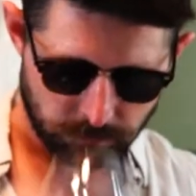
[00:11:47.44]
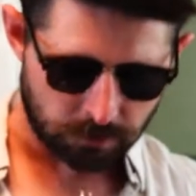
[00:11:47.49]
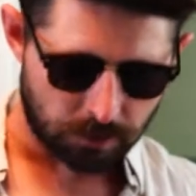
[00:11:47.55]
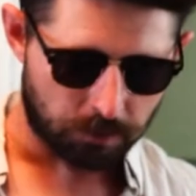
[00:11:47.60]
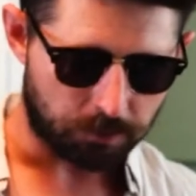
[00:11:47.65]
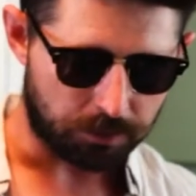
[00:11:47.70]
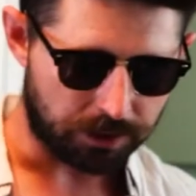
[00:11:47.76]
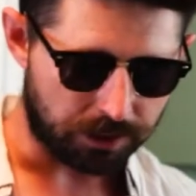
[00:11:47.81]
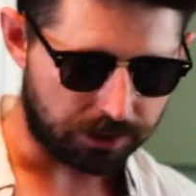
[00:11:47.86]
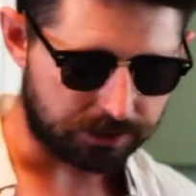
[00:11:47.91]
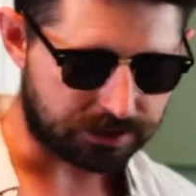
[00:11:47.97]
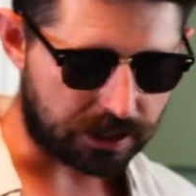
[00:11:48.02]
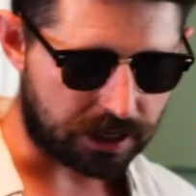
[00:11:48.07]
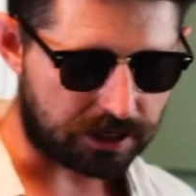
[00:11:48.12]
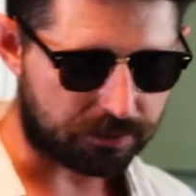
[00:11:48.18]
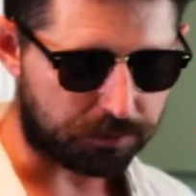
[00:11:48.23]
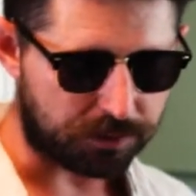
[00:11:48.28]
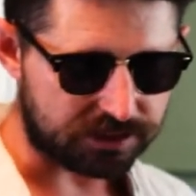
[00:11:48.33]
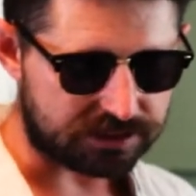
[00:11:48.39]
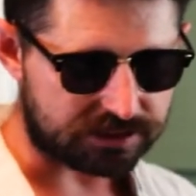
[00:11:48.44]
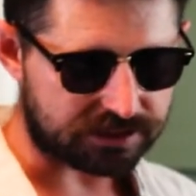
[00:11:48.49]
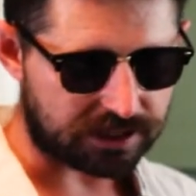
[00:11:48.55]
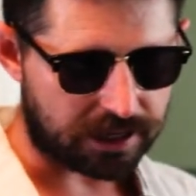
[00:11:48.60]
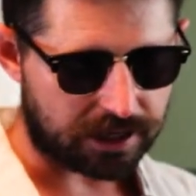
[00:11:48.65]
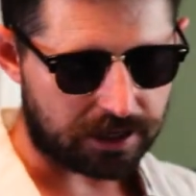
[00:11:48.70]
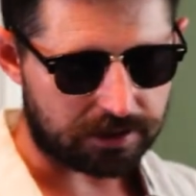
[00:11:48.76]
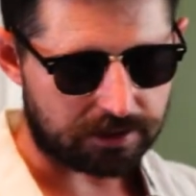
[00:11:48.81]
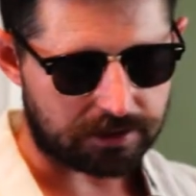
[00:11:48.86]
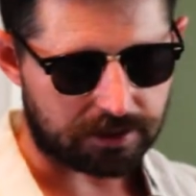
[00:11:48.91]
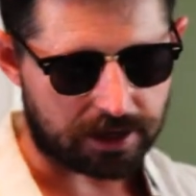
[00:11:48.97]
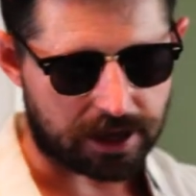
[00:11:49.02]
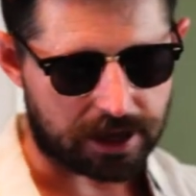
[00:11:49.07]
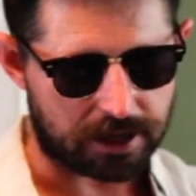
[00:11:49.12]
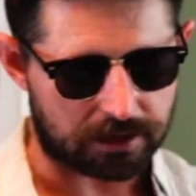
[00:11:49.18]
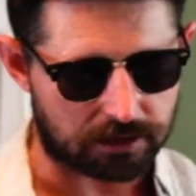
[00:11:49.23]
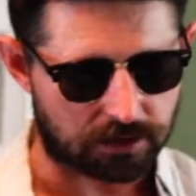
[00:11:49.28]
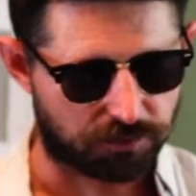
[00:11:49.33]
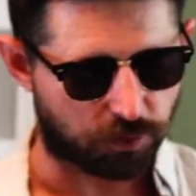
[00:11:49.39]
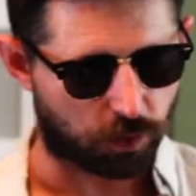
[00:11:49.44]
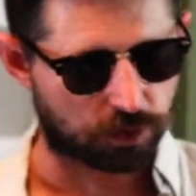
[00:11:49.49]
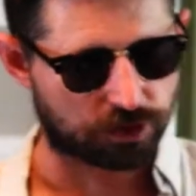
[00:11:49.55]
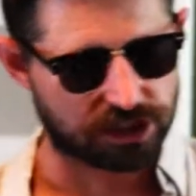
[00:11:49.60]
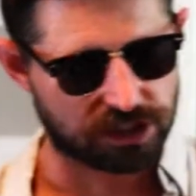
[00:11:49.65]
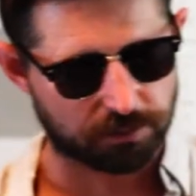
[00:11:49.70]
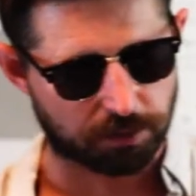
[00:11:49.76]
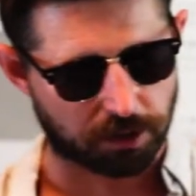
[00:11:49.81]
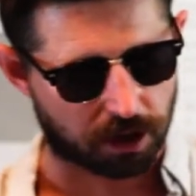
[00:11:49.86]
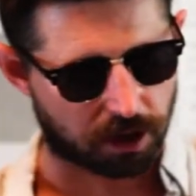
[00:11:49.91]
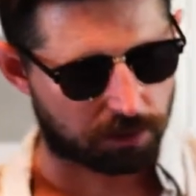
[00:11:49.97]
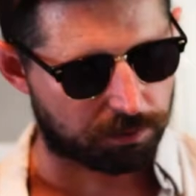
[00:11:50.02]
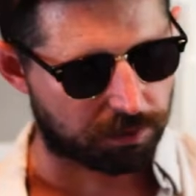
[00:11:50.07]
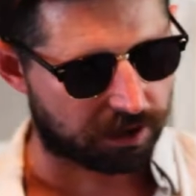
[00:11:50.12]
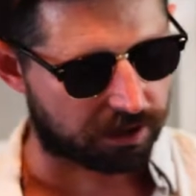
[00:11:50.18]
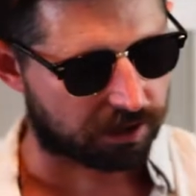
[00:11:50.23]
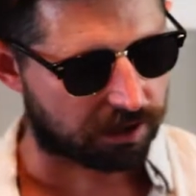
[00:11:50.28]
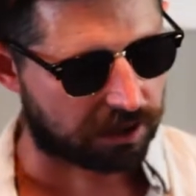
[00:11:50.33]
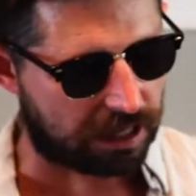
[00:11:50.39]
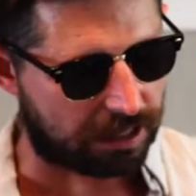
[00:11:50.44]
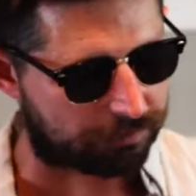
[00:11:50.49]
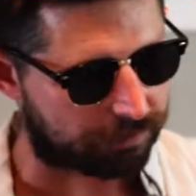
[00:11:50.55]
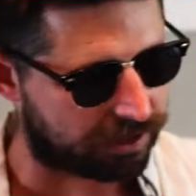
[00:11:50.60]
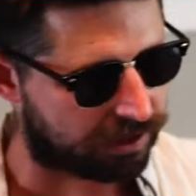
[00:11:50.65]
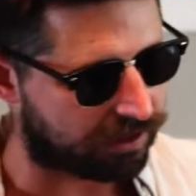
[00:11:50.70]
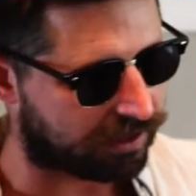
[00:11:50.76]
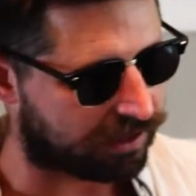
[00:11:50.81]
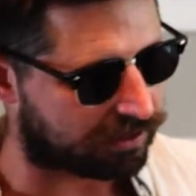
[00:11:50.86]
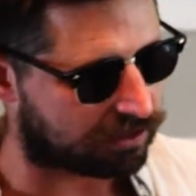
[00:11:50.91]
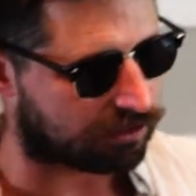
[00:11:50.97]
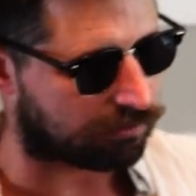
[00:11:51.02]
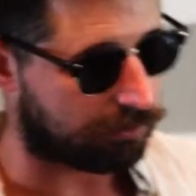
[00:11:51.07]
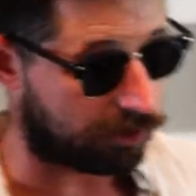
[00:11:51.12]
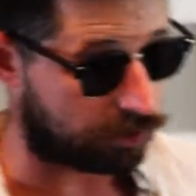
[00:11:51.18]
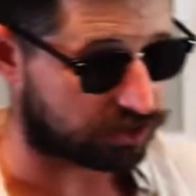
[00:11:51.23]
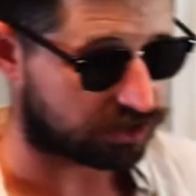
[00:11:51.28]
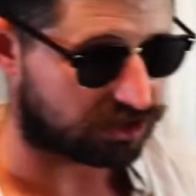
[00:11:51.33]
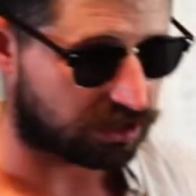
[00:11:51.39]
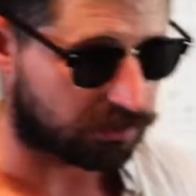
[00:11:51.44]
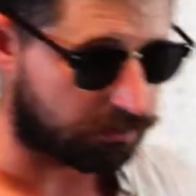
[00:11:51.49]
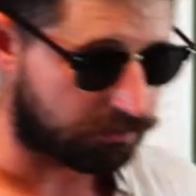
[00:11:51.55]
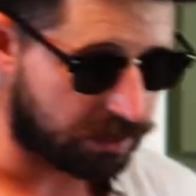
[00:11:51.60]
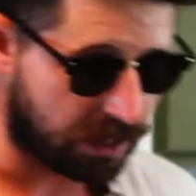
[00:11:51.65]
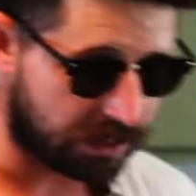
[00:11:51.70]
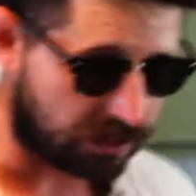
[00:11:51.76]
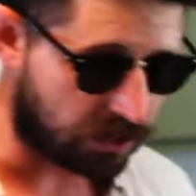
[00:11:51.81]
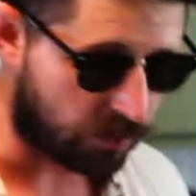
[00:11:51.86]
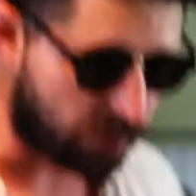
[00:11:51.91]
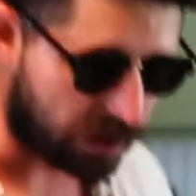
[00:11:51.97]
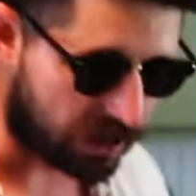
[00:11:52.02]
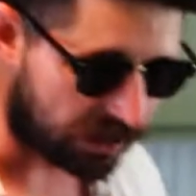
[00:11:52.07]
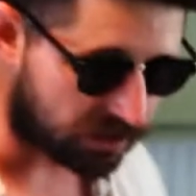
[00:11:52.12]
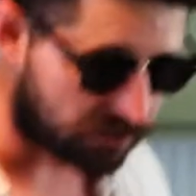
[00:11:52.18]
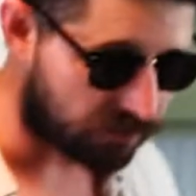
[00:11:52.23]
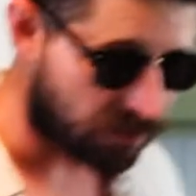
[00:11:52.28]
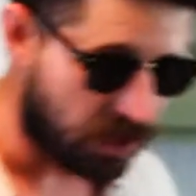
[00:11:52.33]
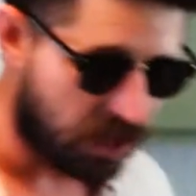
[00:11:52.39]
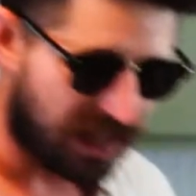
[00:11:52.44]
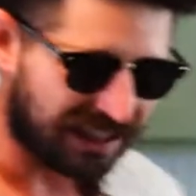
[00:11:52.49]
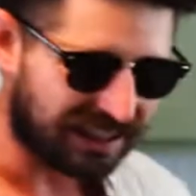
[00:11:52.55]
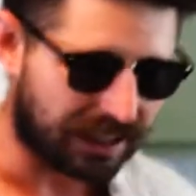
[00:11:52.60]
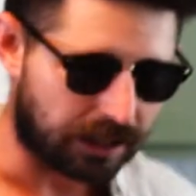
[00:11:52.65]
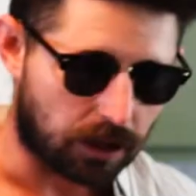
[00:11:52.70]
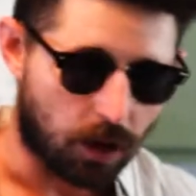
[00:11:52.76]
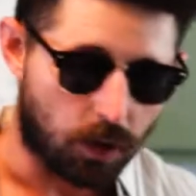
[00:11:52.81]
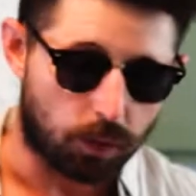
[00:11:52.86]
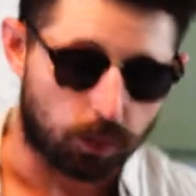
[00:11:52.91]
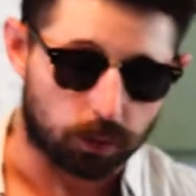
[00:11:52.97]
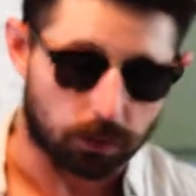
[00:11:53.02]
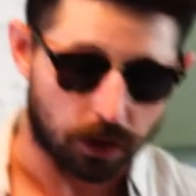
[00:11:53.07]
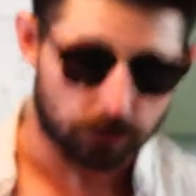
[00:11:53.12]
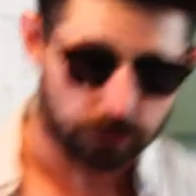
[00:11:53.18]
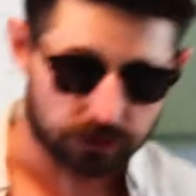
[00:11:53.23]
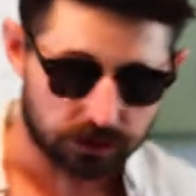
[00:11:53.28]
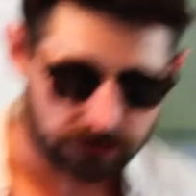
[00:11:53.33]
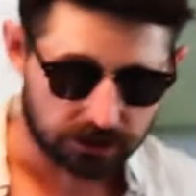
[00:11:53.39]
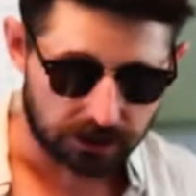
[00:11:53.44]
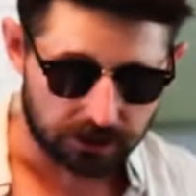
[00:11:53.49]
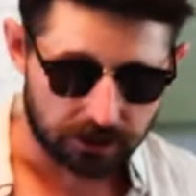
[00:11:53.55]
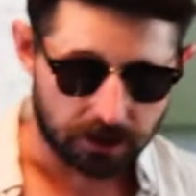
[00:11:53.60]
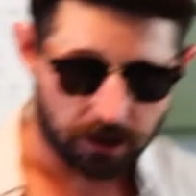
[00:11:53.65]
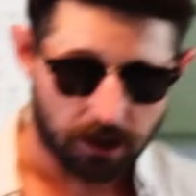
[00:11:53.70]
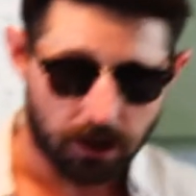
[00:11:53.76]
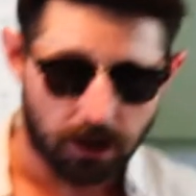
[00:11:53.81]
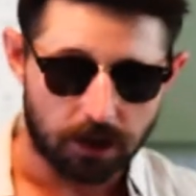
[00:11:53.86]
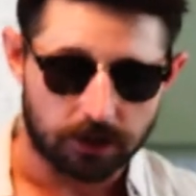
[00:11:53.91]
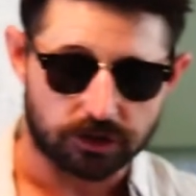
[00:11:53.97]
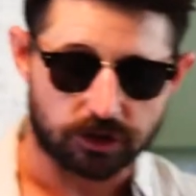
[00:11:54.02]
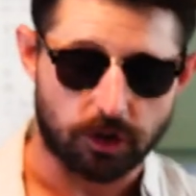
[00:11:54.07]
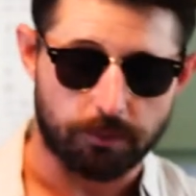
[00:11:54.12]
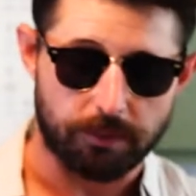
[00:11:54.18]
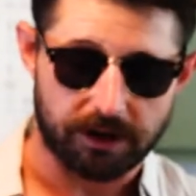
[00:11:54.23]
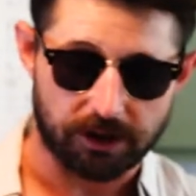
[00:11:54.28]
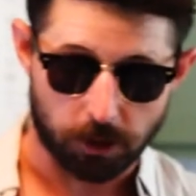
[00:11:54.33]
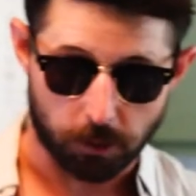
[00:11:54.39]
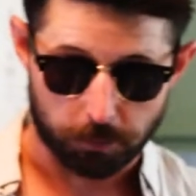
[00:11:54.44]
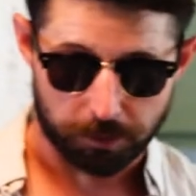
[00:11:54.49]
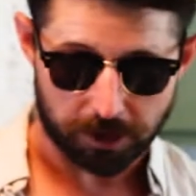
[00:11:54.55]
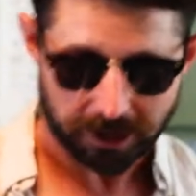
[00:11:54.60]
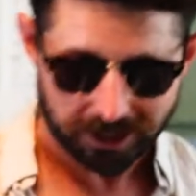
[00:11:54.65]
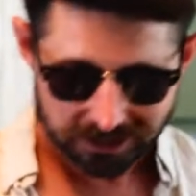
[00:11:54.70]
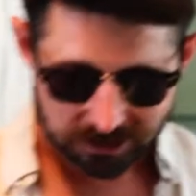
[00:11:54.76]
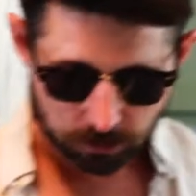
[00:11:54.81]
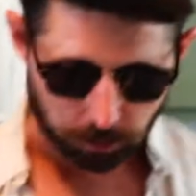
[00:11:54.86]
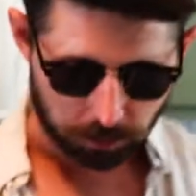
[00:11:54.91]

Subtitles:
But I would say that the 14 Barbera, I'm going to get the most tomato out of, like roasted tomato paste.